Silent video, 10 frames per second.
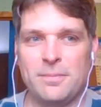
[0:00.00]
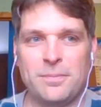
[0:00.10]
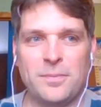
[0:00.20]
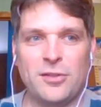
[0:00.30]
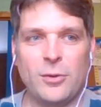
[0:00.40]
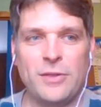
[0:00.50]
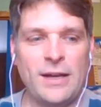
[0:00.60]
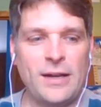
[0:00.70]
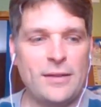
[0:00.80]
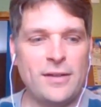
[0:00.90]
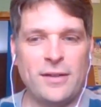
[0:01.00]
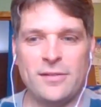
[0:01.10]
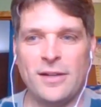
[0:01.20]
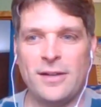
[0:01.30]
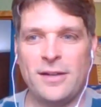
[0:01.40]
So with that, I think I'll
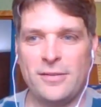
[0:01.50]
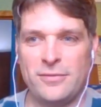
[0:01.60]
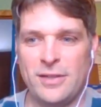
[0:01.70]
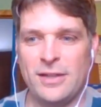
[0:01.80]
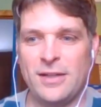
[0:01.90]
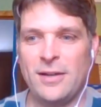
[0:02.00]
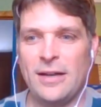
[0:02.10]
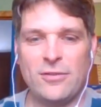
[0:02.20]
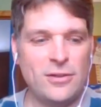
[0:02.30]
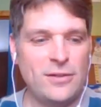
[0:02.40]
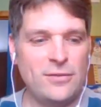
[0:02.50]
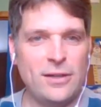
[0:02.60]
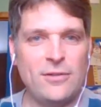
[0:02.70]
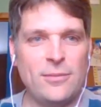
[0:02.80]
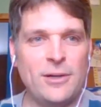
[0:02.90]
sign off. Take care. Have a good evening,
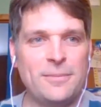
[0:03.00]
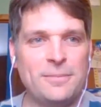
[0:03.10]
everybody.